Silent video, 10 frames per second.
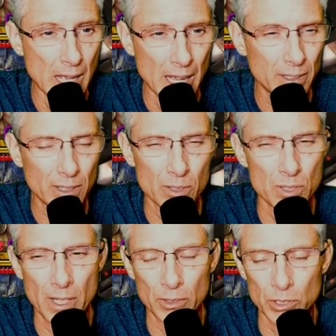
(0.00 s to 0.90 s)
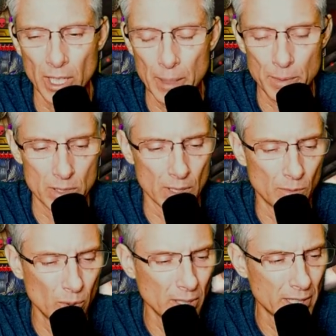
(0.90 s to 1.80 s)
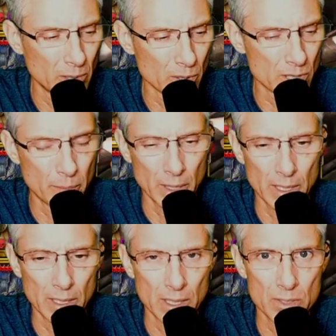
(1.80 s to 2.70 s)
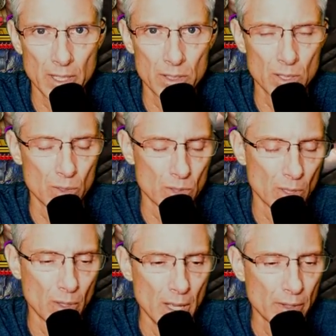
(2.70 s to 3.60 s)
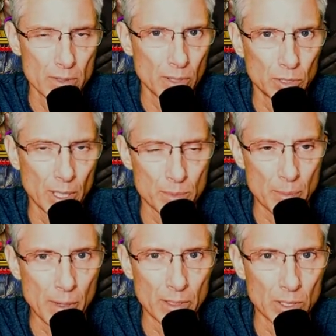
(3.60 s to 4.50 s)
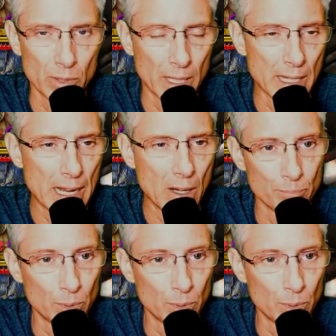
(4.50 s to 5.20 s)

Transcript: I thought there's another champ, there's a Void Leg or somebody that does that too. So there's other champs that probably do that now.